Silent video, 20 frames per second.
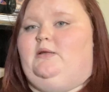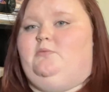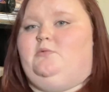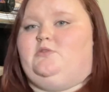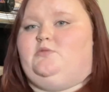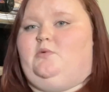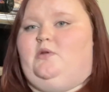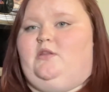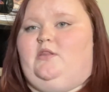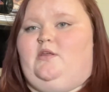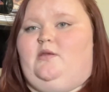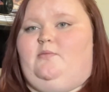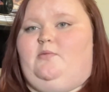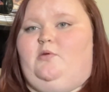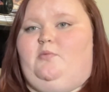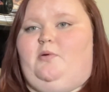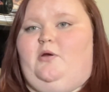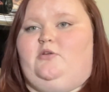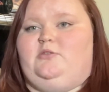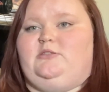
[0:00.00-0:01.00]
was one of them who
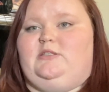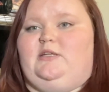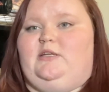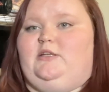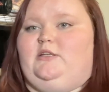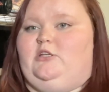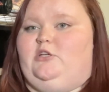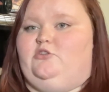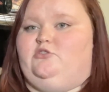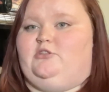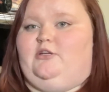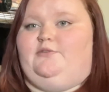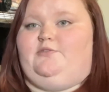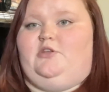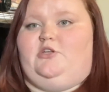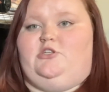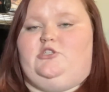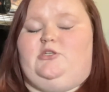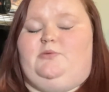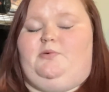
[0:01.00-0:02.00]
posted it, and usually
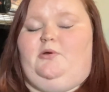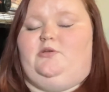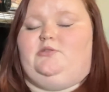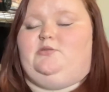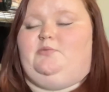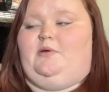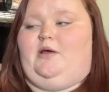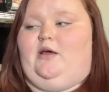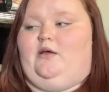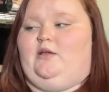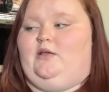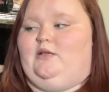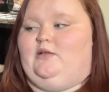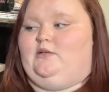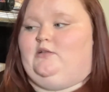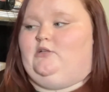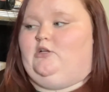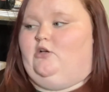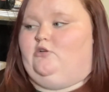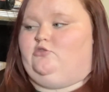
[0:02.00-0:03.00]
everything she posts about
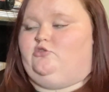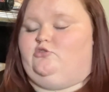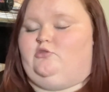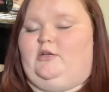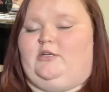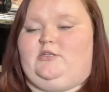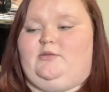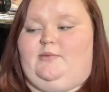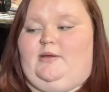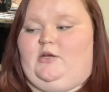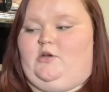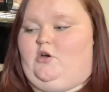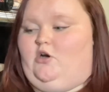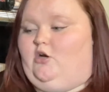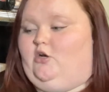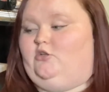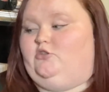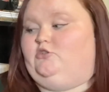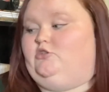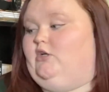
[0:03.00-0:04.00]
it goes straight to my
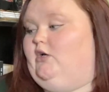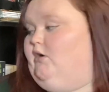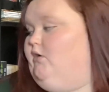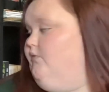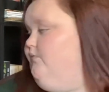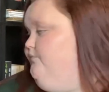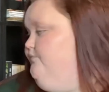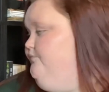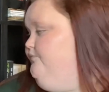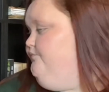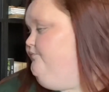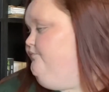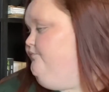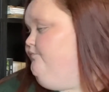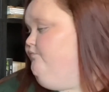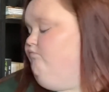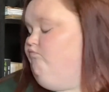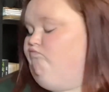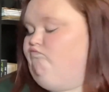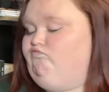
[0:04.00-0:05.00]
cart, so
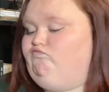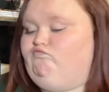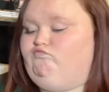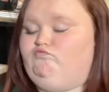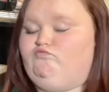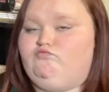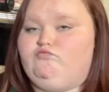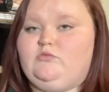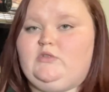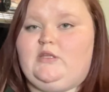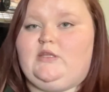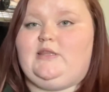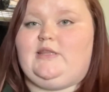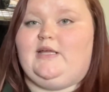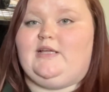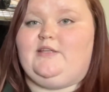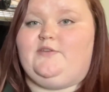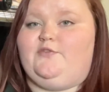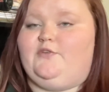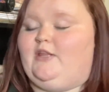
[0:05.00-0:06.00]

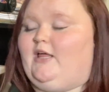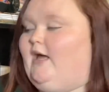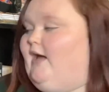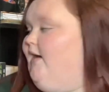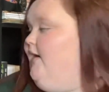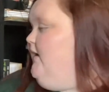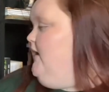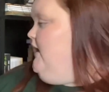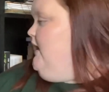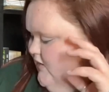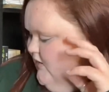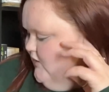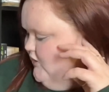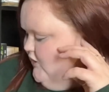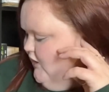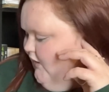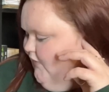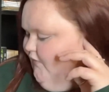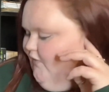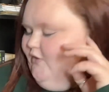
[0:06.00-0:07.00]
thanks for that. The
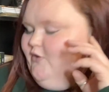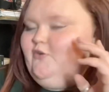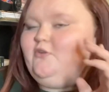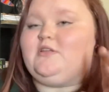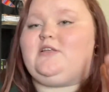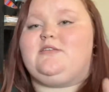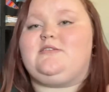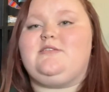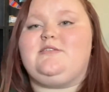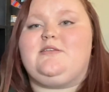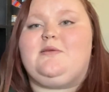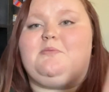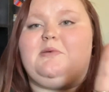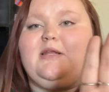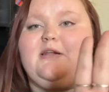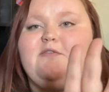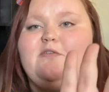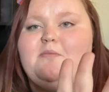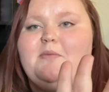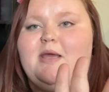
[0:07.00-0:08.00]
shelf under this is a bit
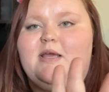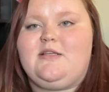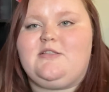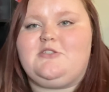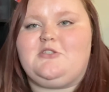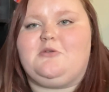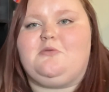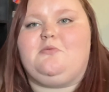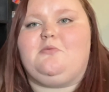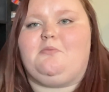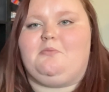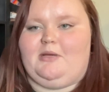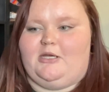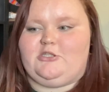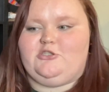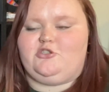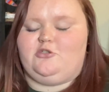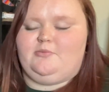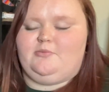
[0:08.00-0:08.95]
of a mess, so mind your